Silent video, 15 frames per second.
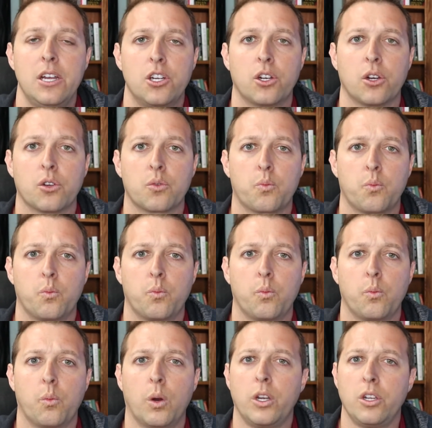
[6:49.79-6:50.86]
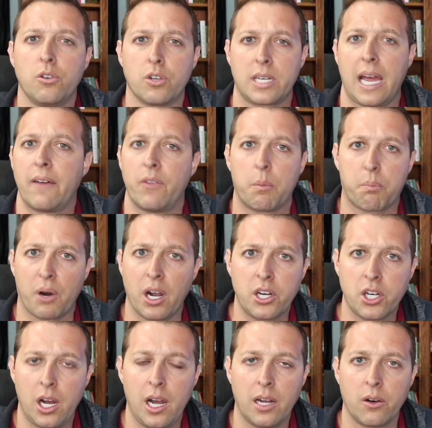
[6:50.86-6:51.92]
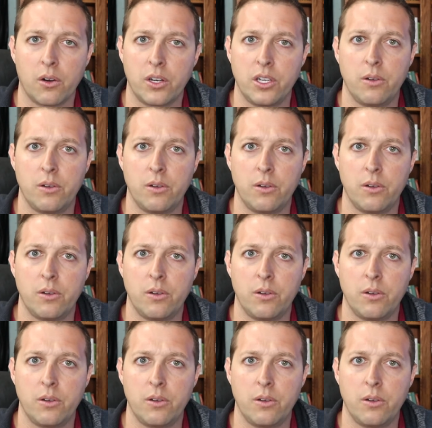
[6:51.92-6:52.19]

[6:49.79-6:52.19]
She goes, well, do you just have the brush on or do